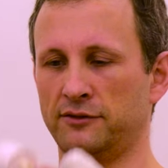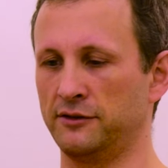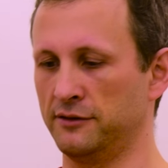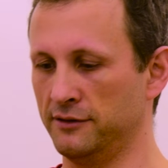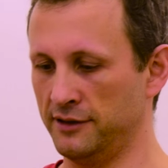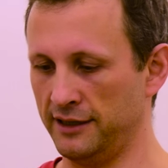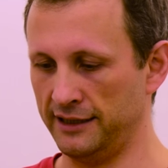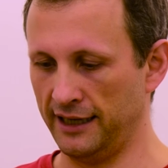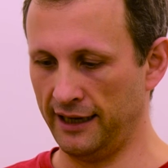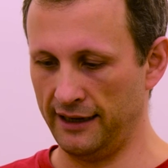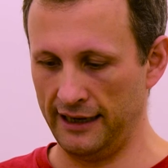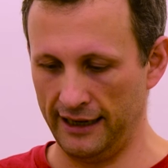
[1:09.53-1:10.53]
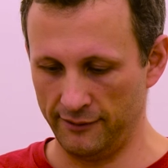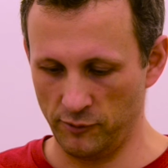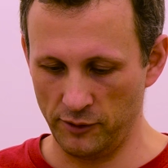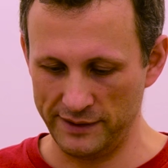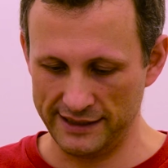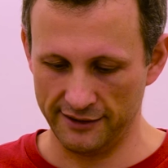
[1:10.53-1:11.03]
through. Yeah, and
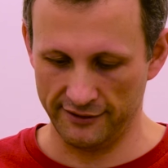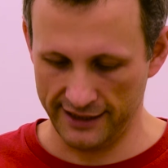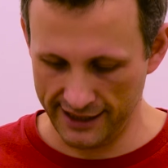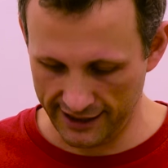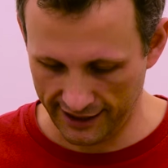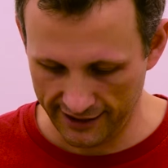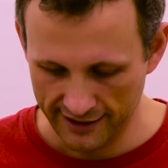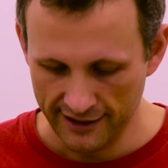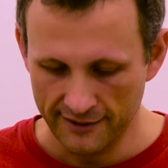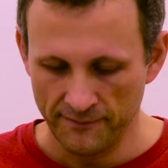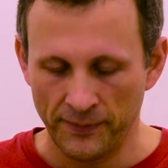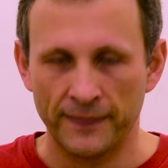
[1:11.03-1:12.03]
what we did on here